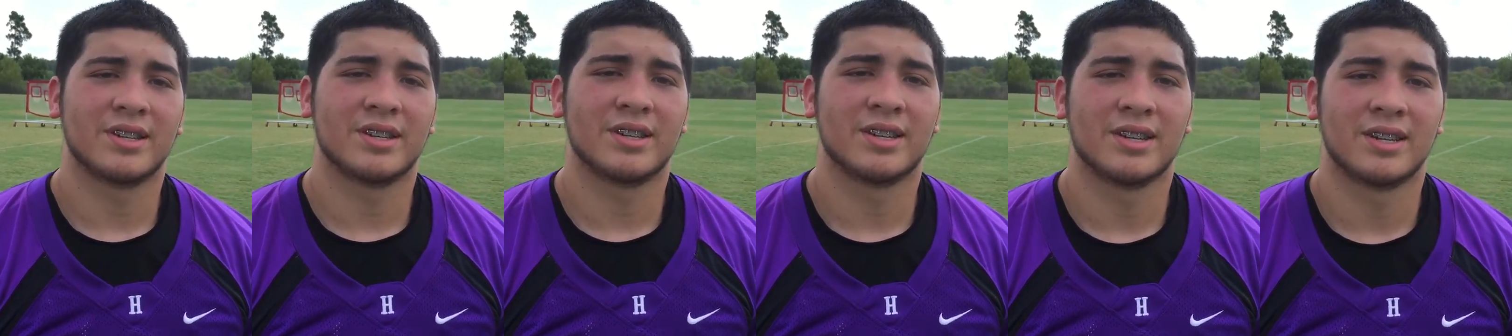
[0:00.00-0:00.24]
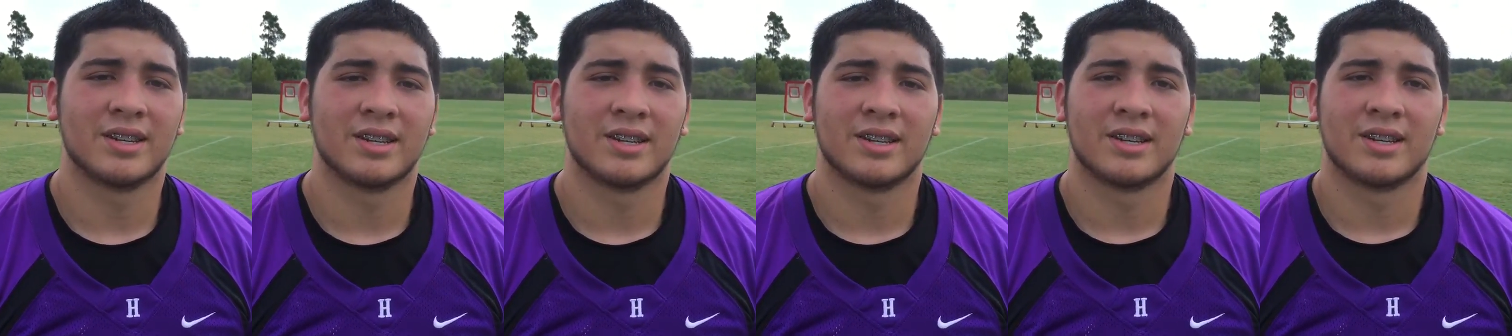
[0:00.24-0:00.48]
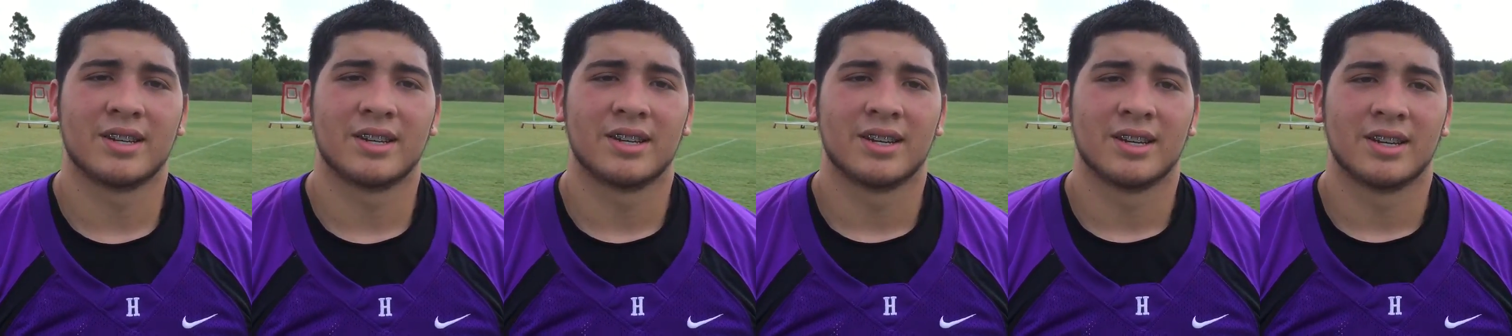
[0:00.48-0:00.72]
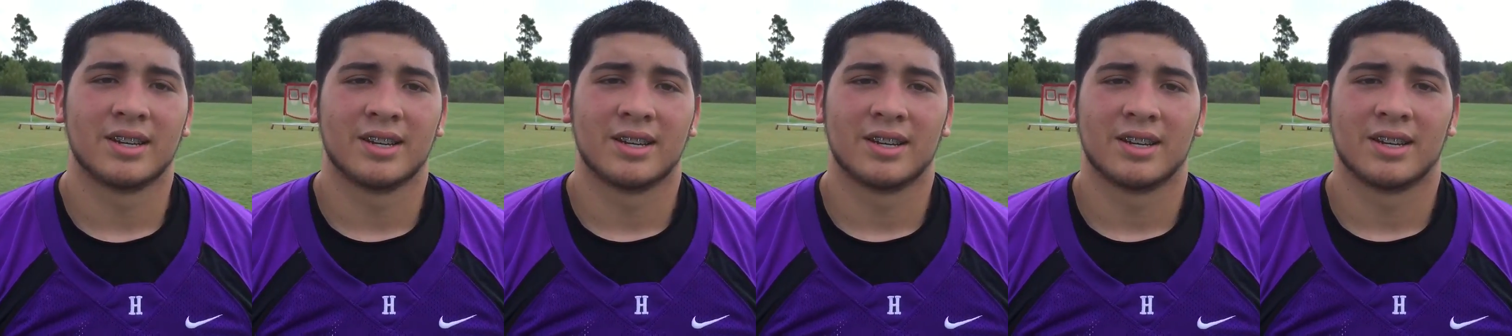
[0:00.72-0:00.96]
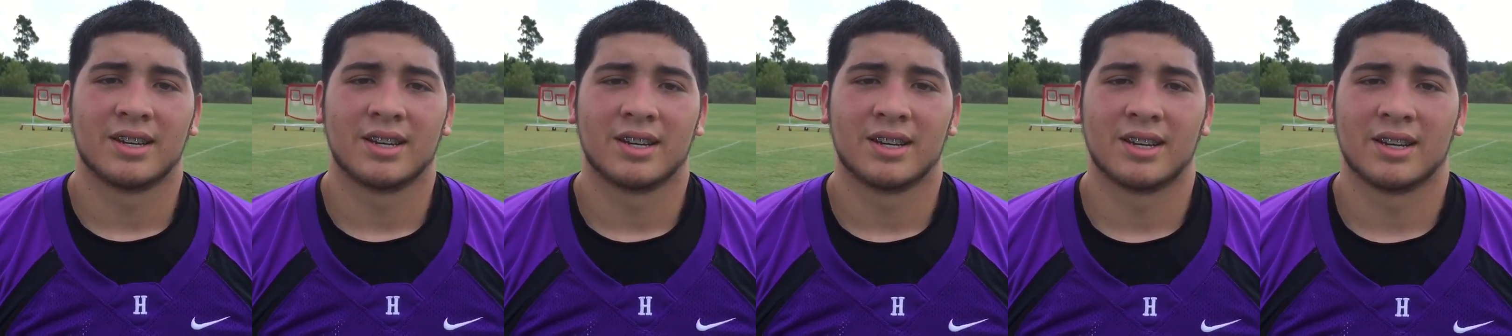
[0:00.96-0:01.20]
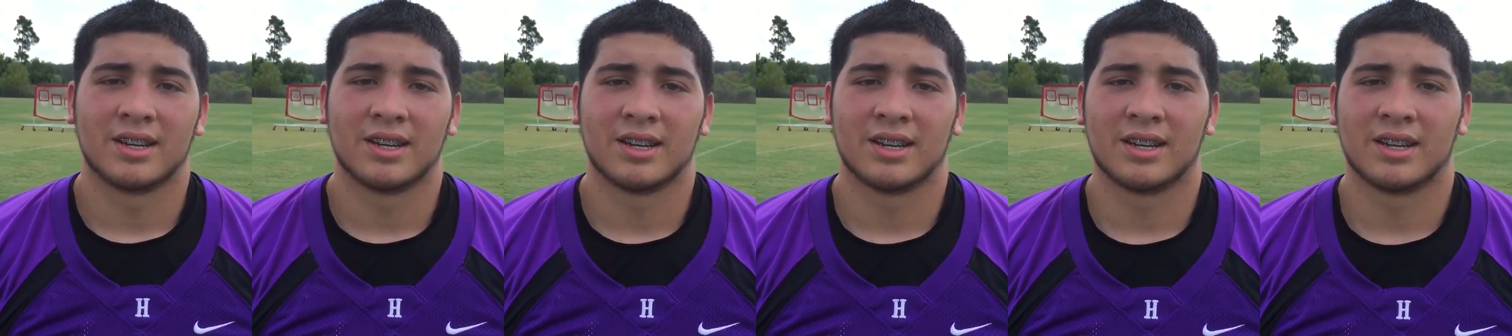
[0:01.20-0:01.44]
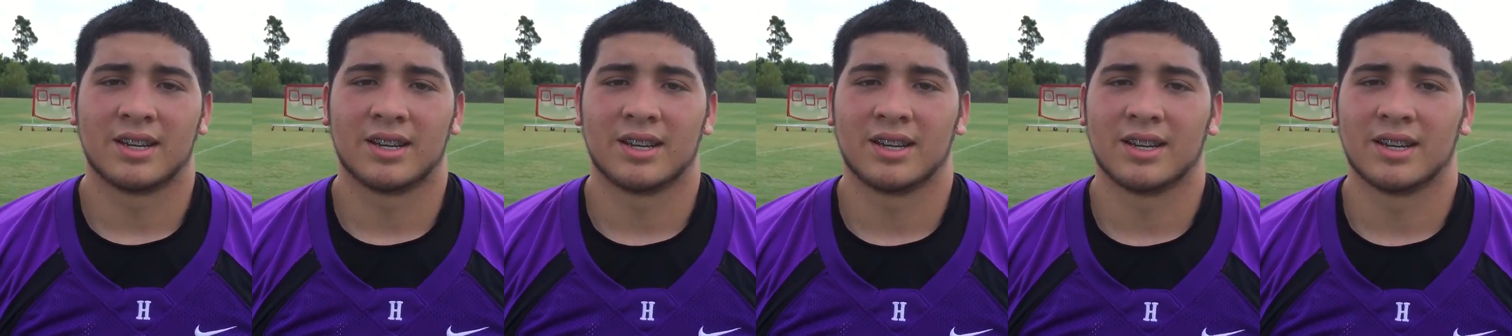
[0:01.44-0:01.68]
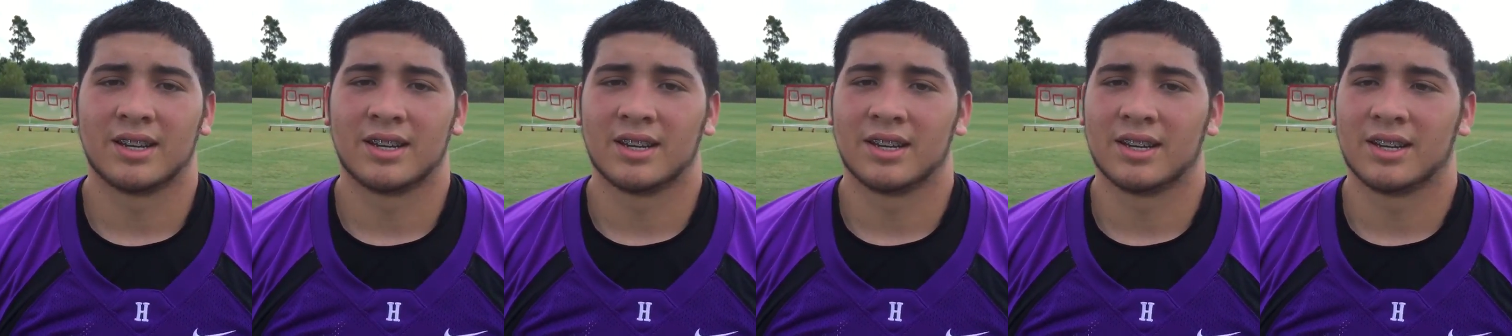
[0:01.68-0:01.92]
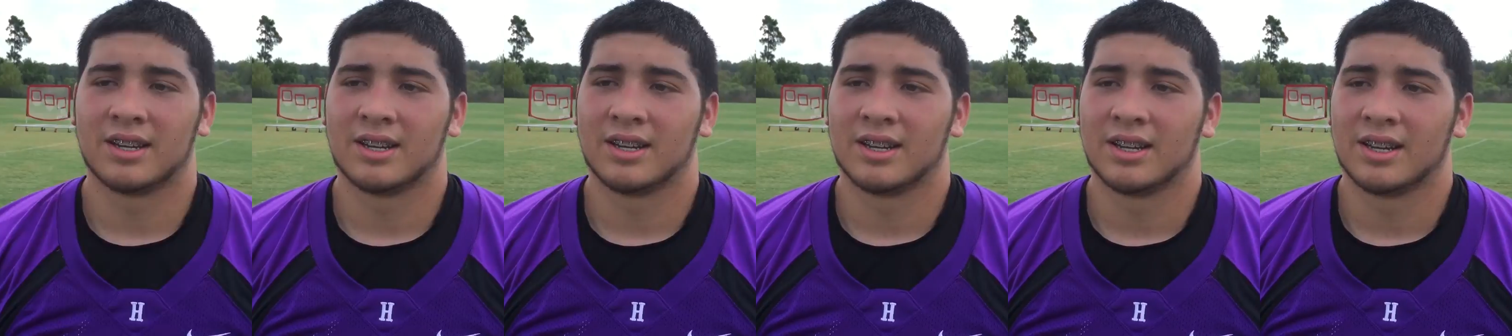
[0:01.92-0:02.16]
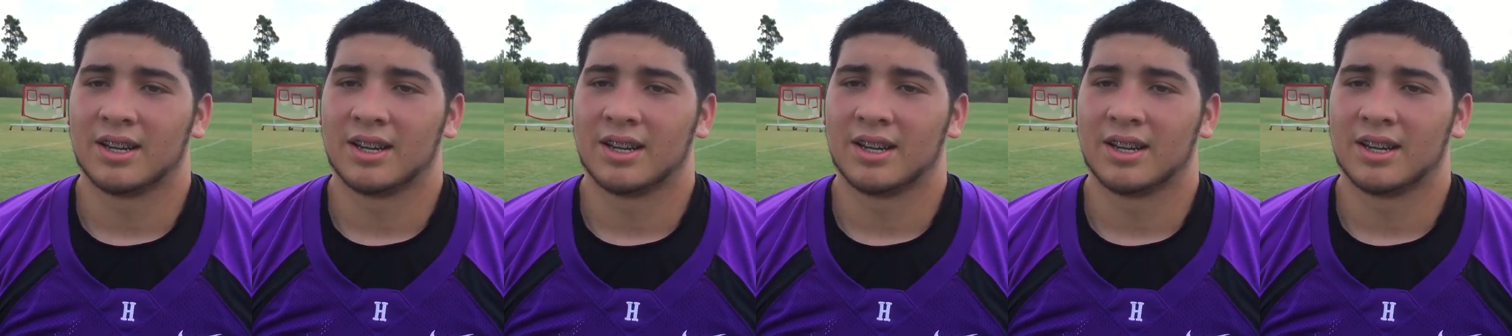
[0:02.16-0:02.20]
What's your personal goal for this season?